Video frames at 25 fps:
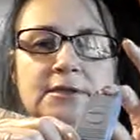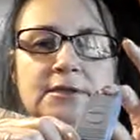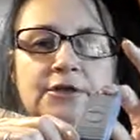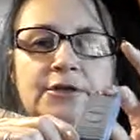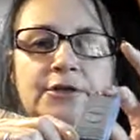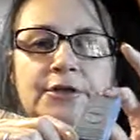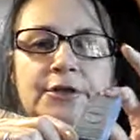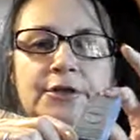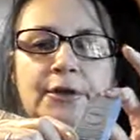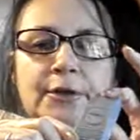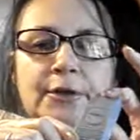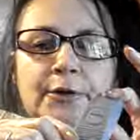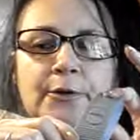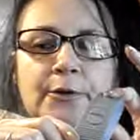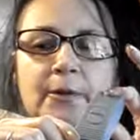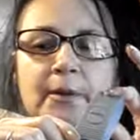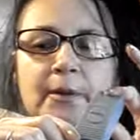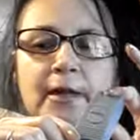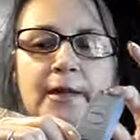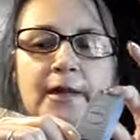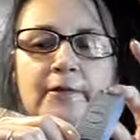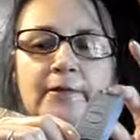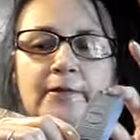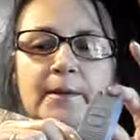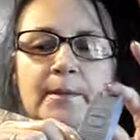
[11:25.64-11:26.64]
you know,
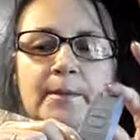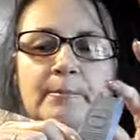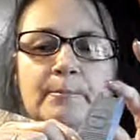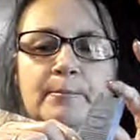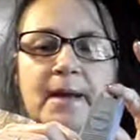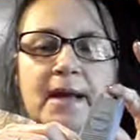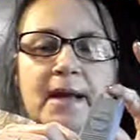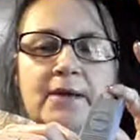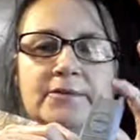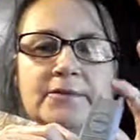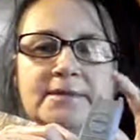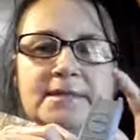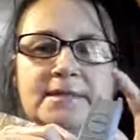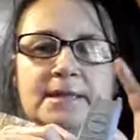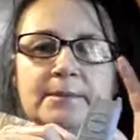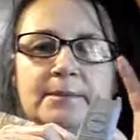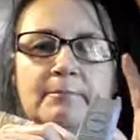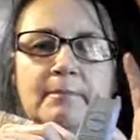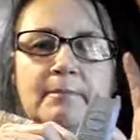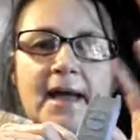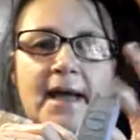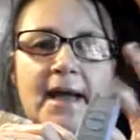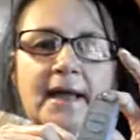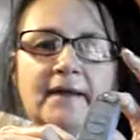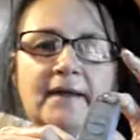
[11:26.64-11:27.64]
and then bouncing
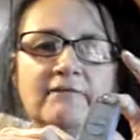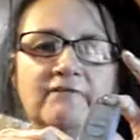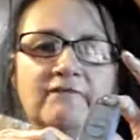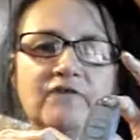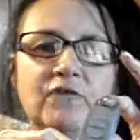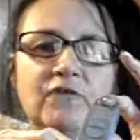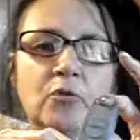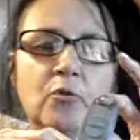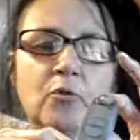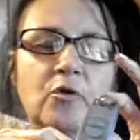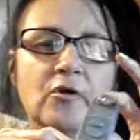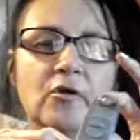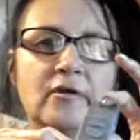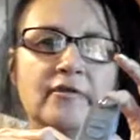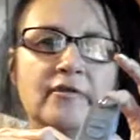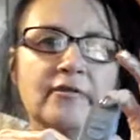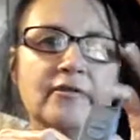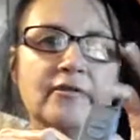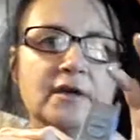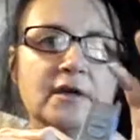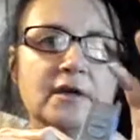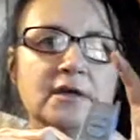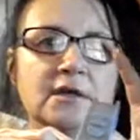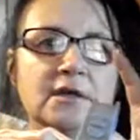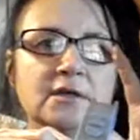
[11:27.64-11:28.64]
back and
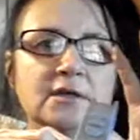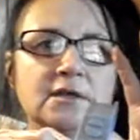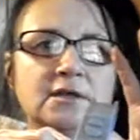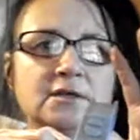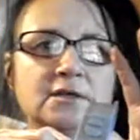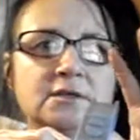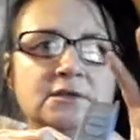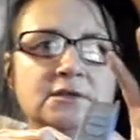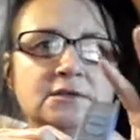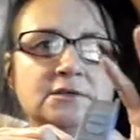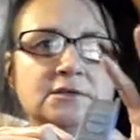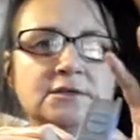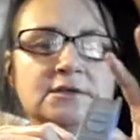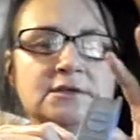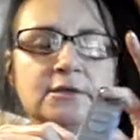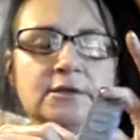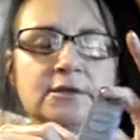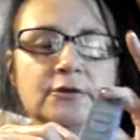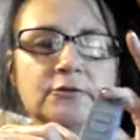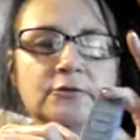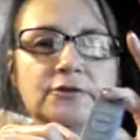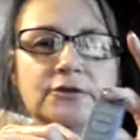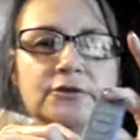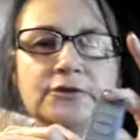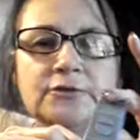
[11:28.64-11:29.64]
forth, you
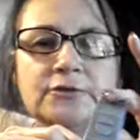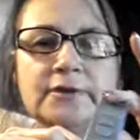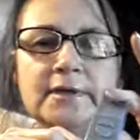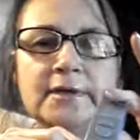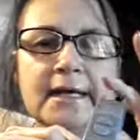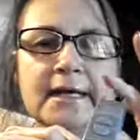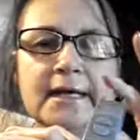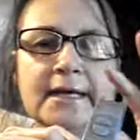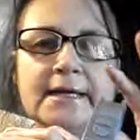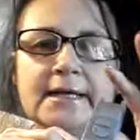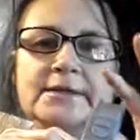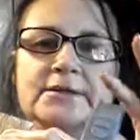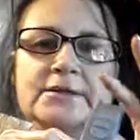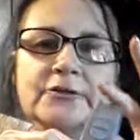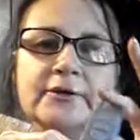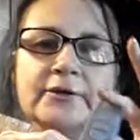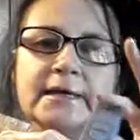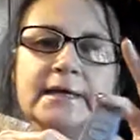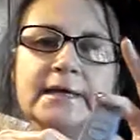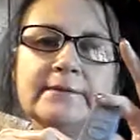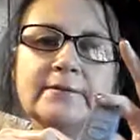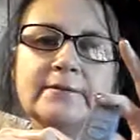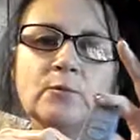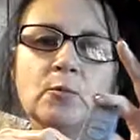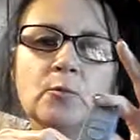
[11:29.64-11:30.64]
know, two days or
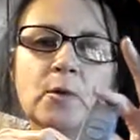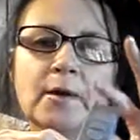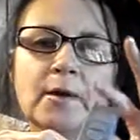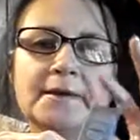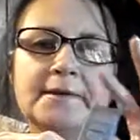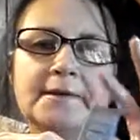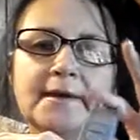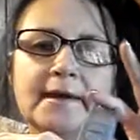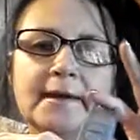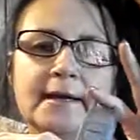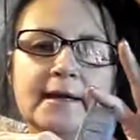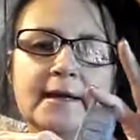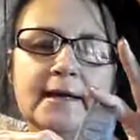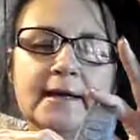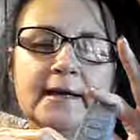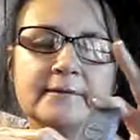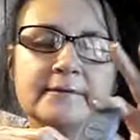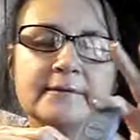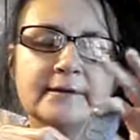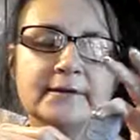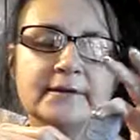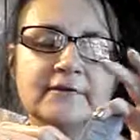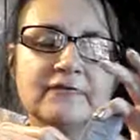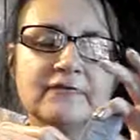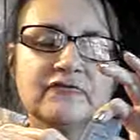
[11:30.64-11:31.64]
even one day
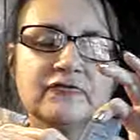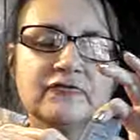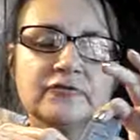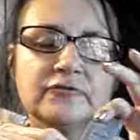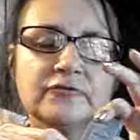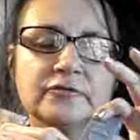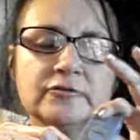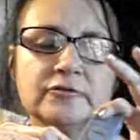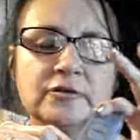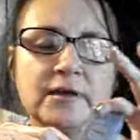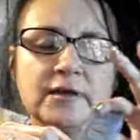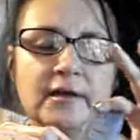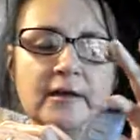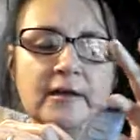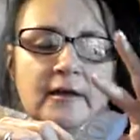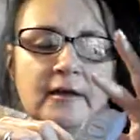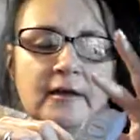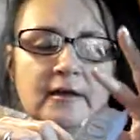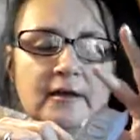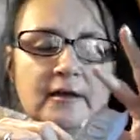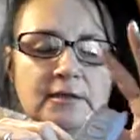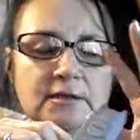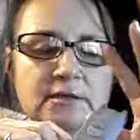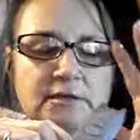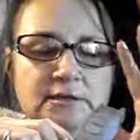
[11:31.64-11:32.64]
and then a full,
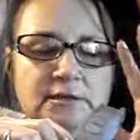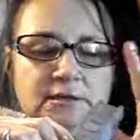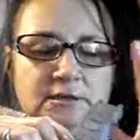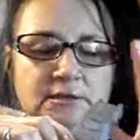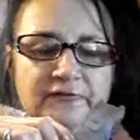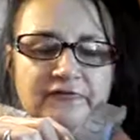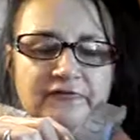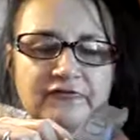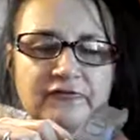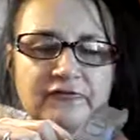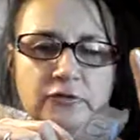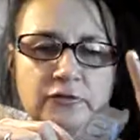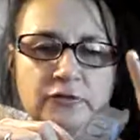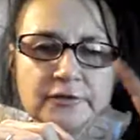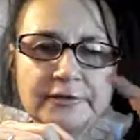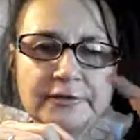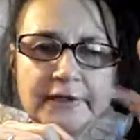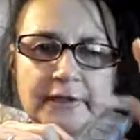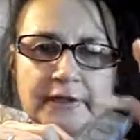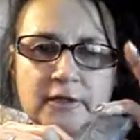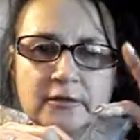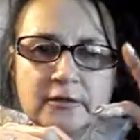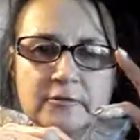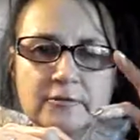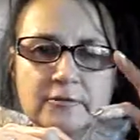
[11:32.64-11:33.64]
full
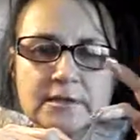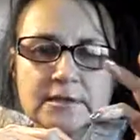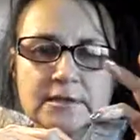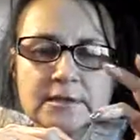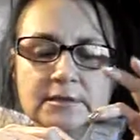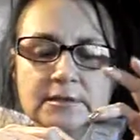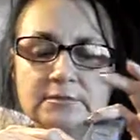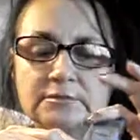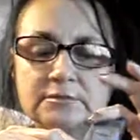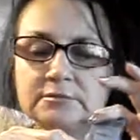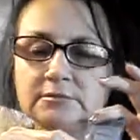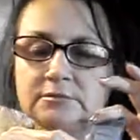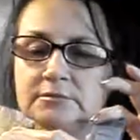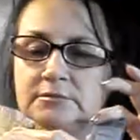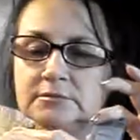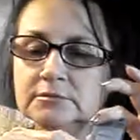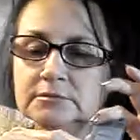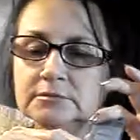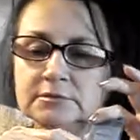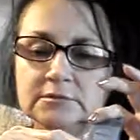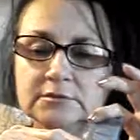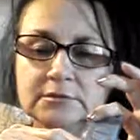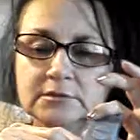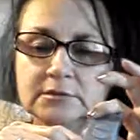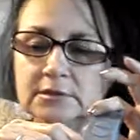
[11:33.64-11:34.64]
dose.
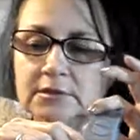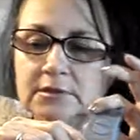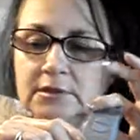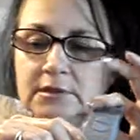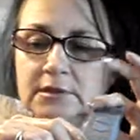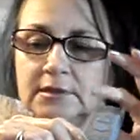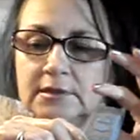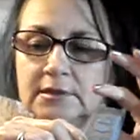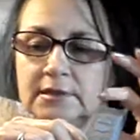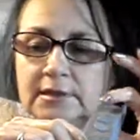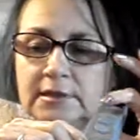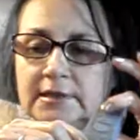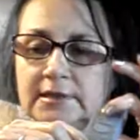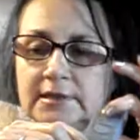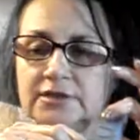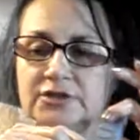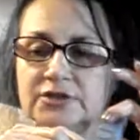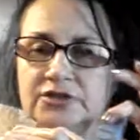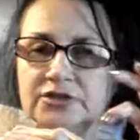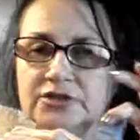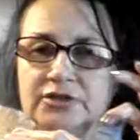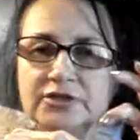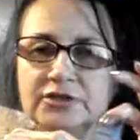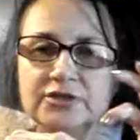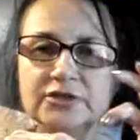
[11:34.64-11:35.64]

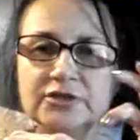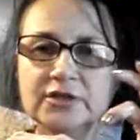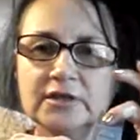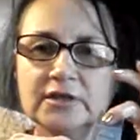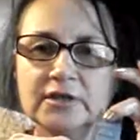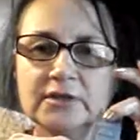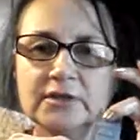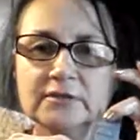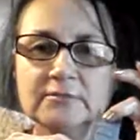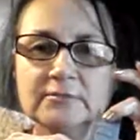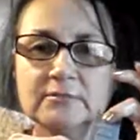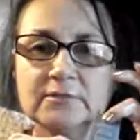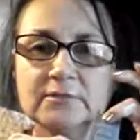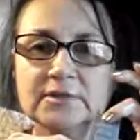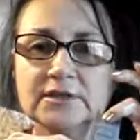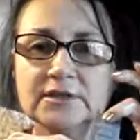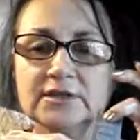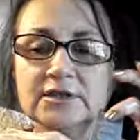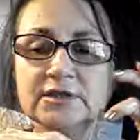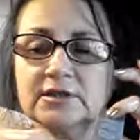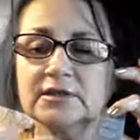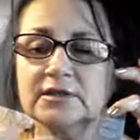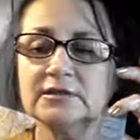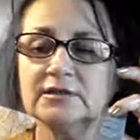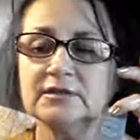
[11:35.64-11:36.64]
It's just,
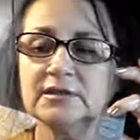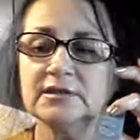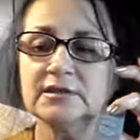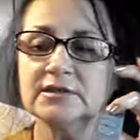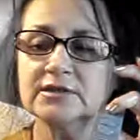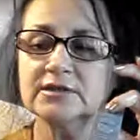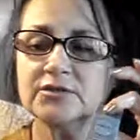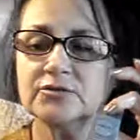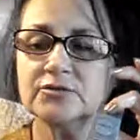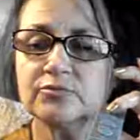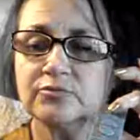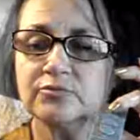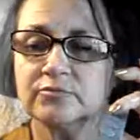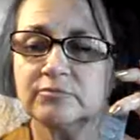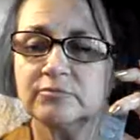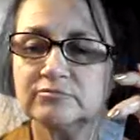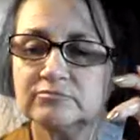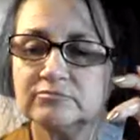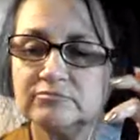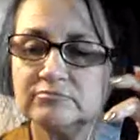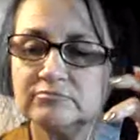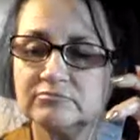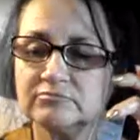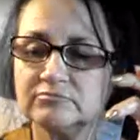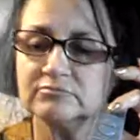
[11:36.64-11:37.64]
it, it's,
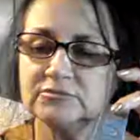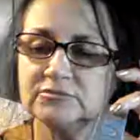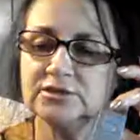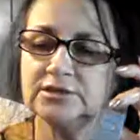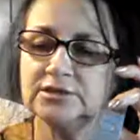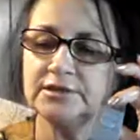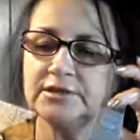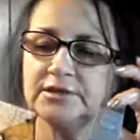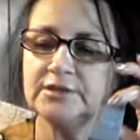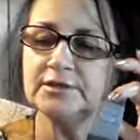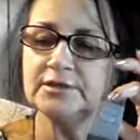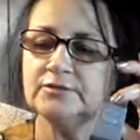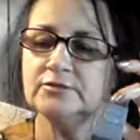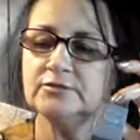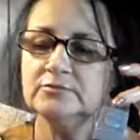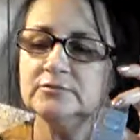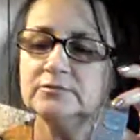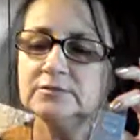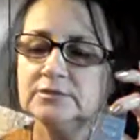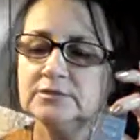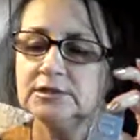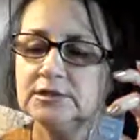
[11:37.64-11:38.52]
you know,